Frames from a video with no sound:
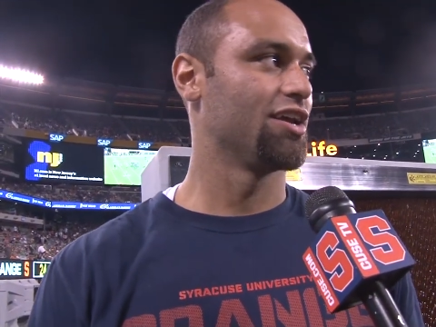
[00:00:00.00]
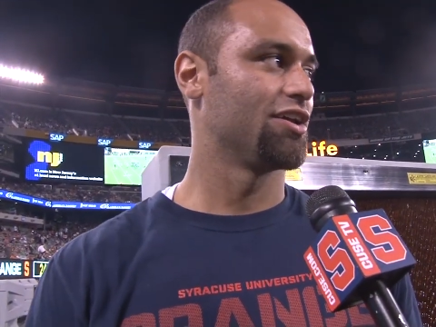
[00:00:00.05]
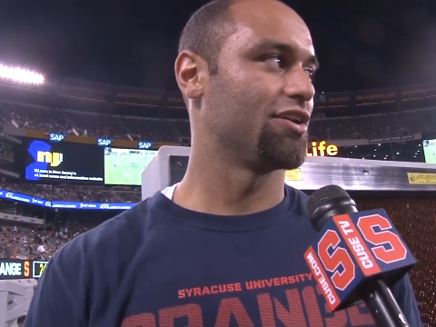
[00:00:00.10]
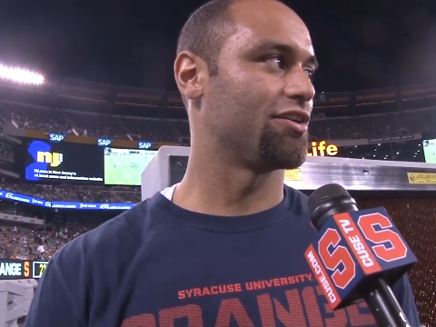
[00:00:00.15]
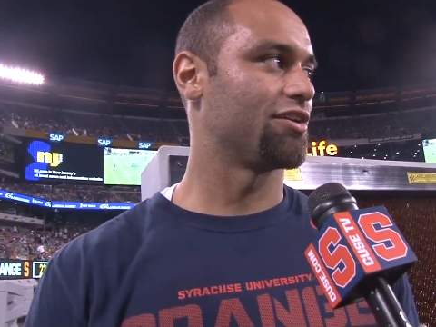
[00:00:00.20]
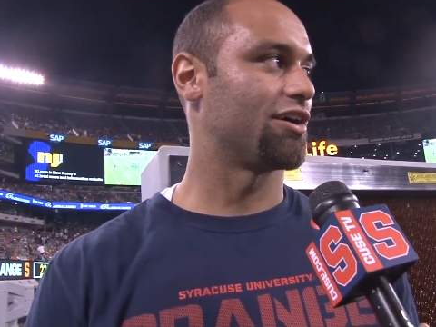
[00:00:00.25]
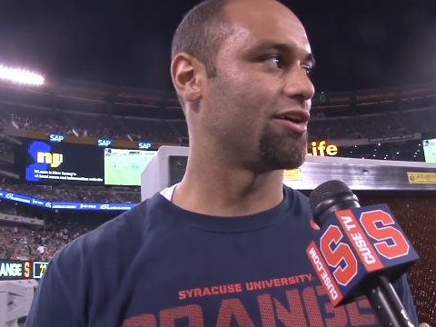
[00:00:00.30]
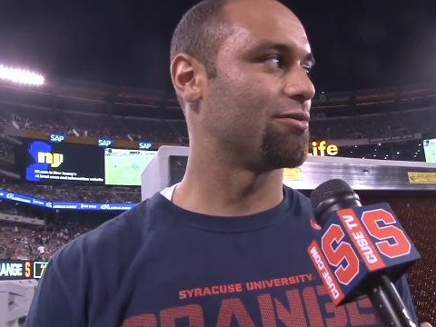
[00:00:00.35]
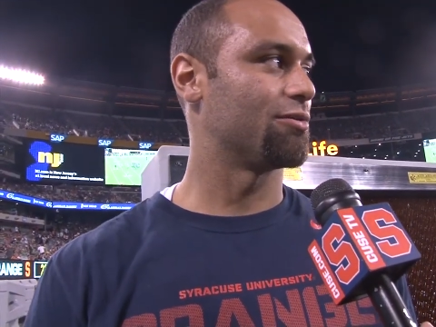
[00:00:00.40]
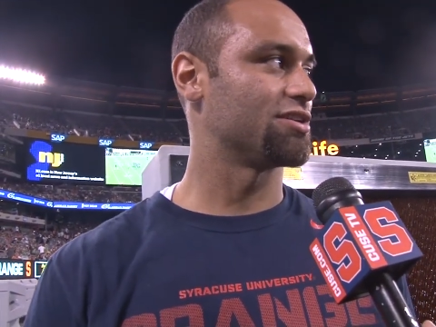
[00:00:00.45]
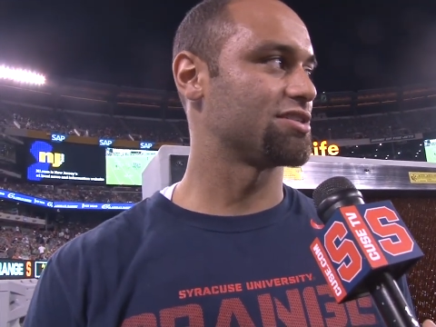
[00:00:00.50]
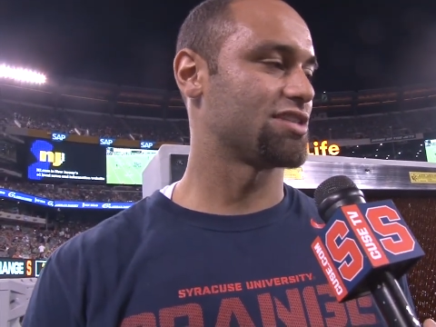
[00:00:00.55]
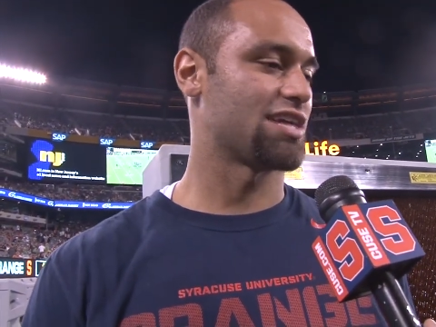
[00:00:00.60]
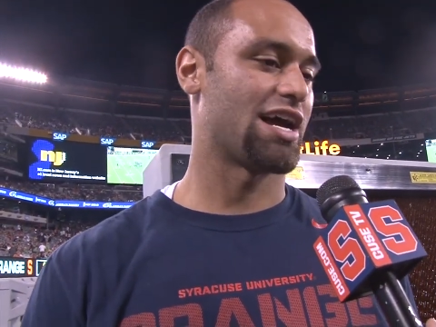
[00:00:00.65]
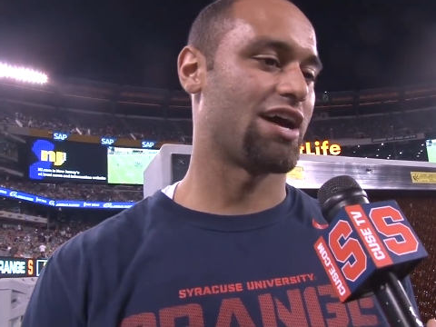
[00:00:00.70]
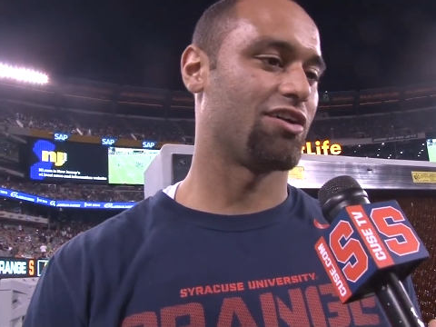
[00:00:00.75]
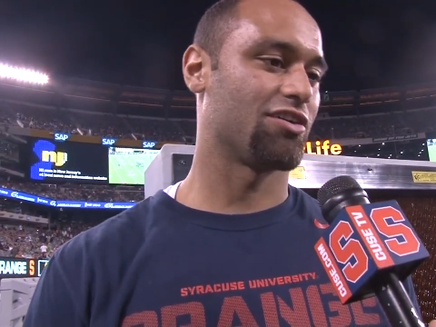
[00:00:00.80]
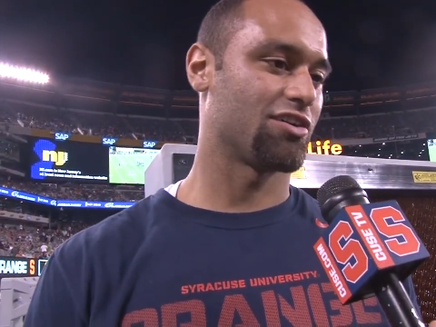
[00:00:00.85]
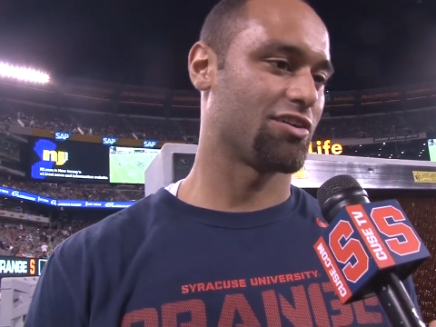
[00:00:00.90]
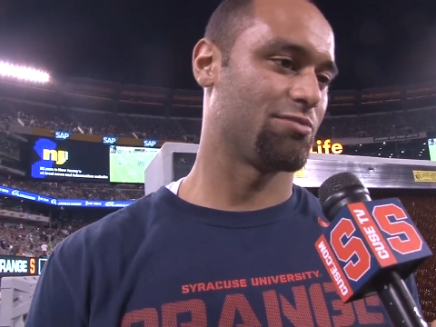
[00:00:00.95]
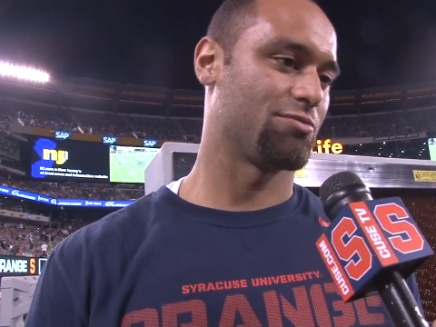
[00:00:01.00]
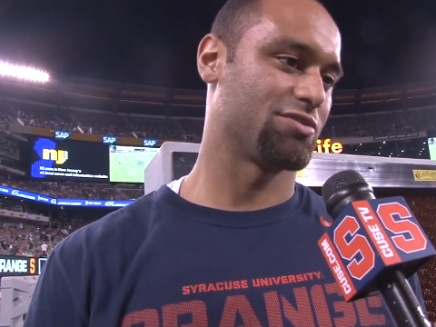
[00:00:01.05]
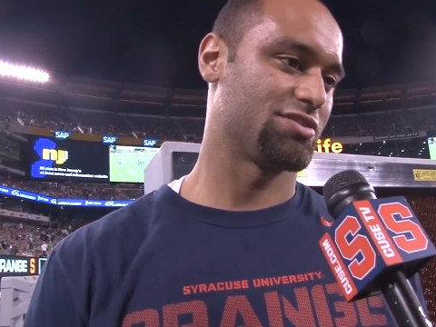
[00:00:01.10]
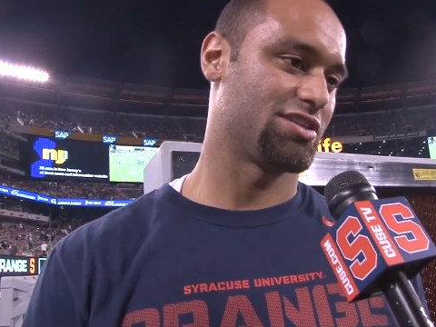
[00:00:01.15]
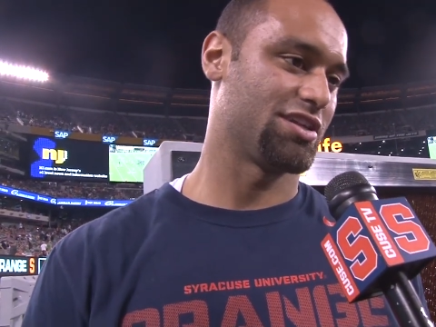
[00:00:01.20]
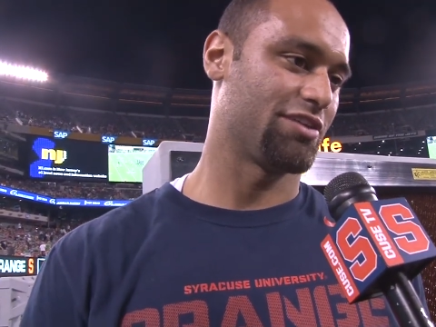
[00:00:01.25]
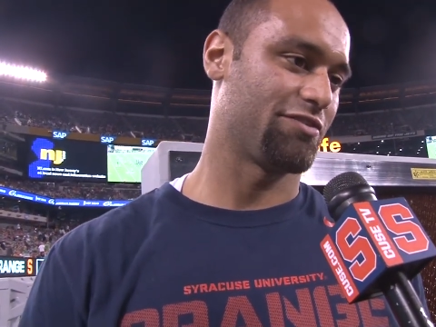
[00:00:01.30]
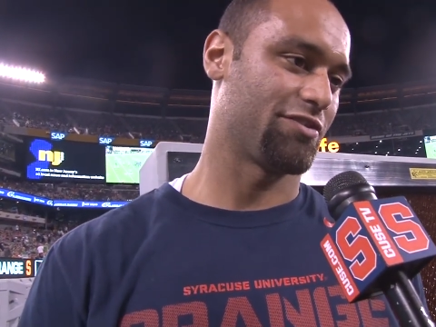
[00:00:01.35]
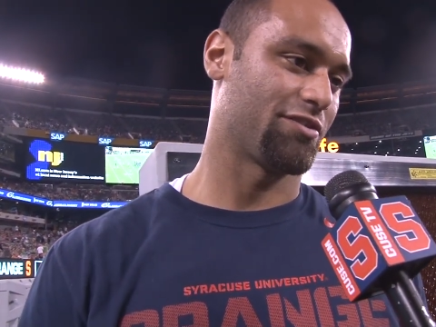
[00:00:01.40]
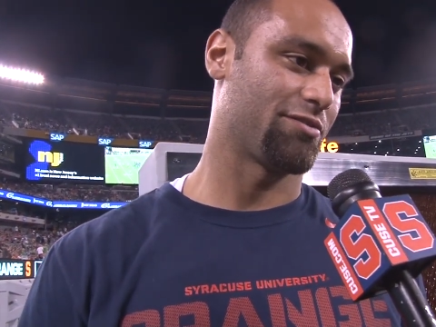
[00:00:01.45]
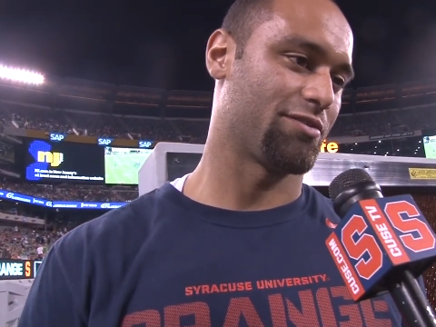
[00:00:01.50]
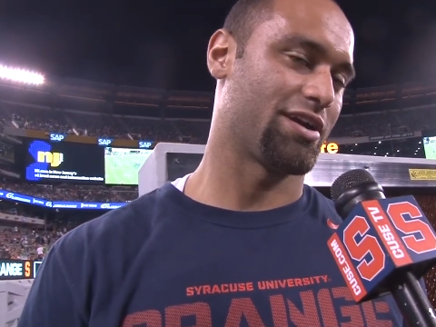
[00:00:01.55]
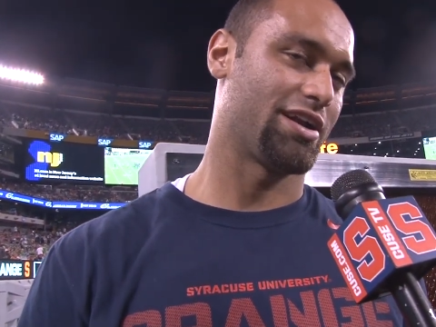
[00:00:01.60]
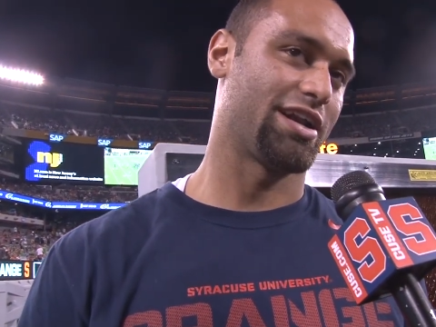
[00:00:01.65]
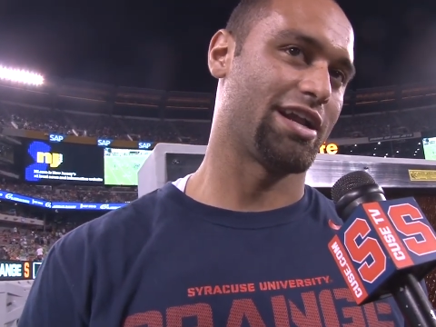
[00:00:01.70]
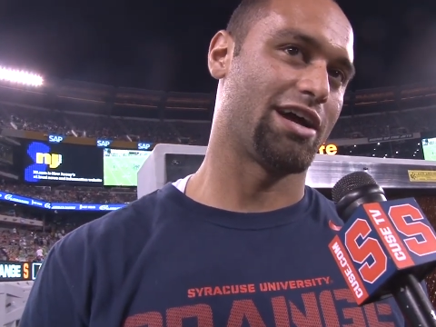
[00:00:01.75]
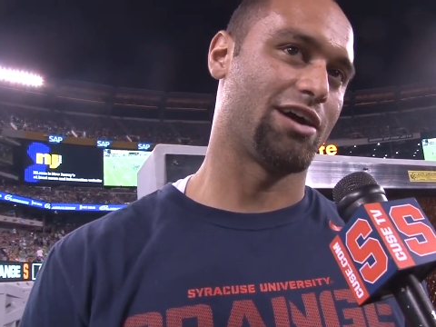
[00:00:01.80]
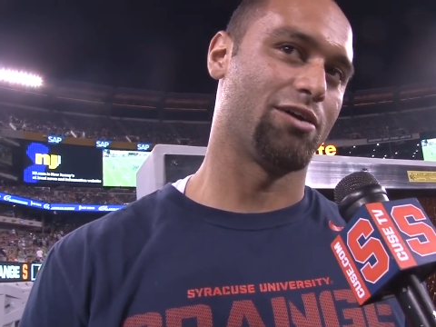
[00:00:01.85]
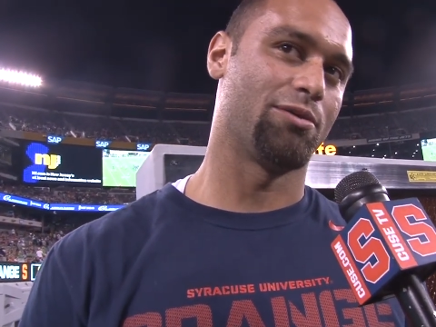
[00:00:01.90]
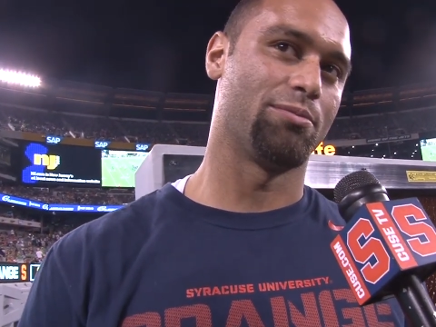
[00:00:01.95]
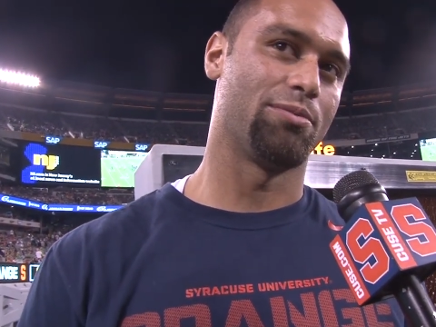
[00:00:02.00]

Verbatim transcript: you know, I wish the outcome was different right now,